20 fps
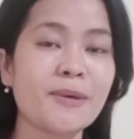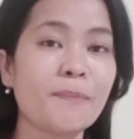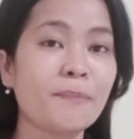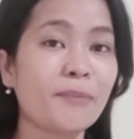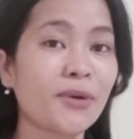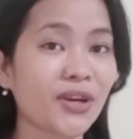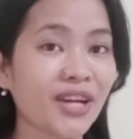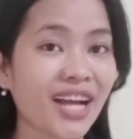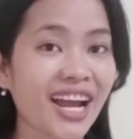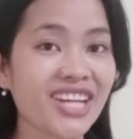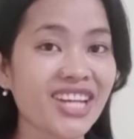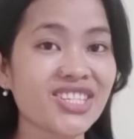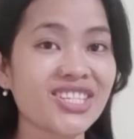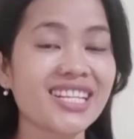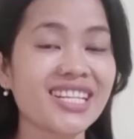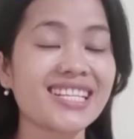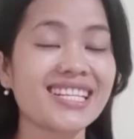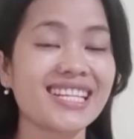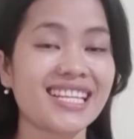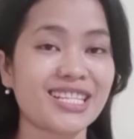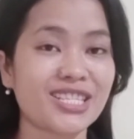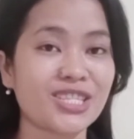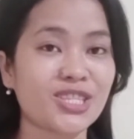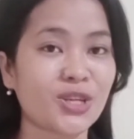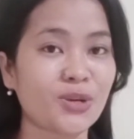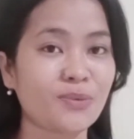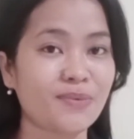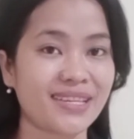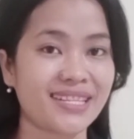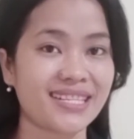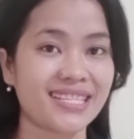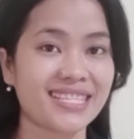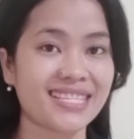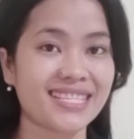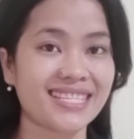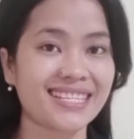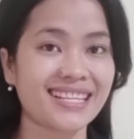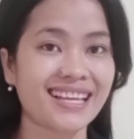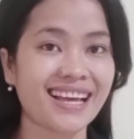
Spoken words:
percussion instruments.